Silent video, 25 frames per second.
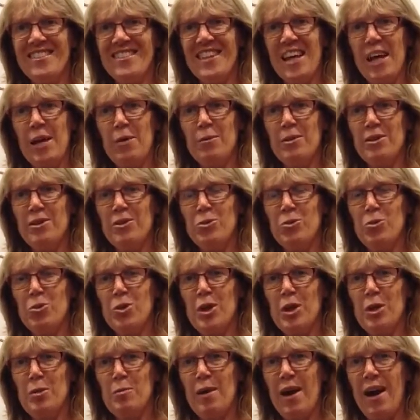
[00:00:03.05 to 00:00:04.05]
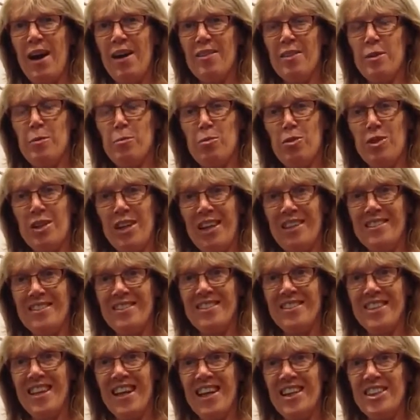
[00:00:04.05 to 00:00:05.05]
Today we're talking about the
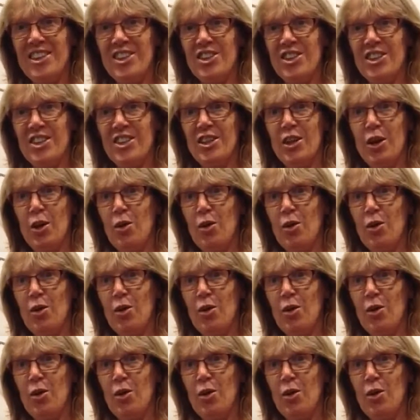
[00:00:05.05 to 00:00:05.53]
pronunciation